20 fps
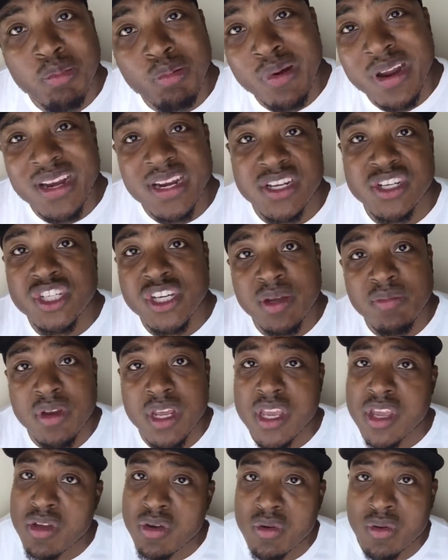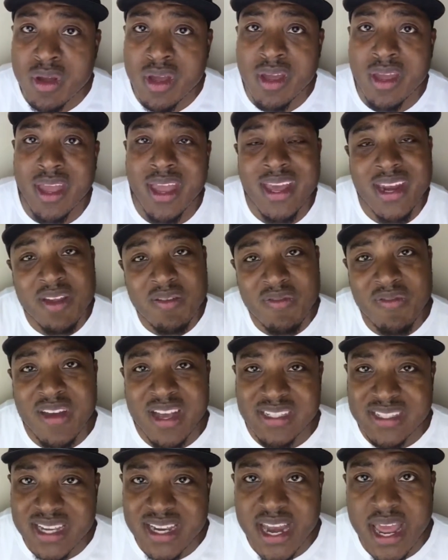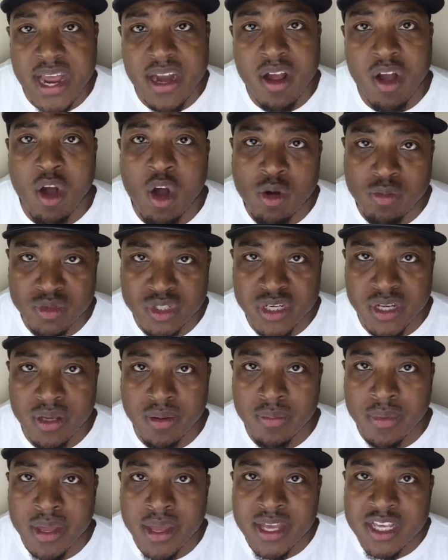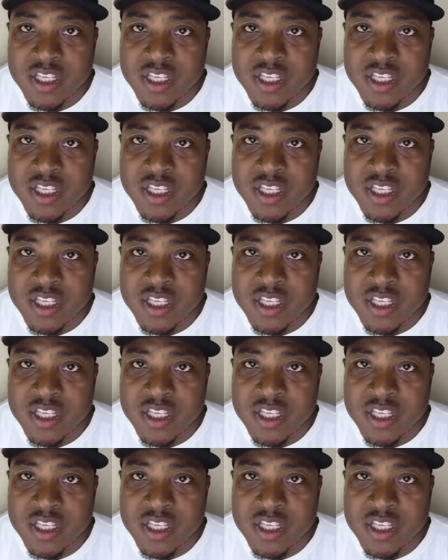Bring the gym to you and invest in that home gym,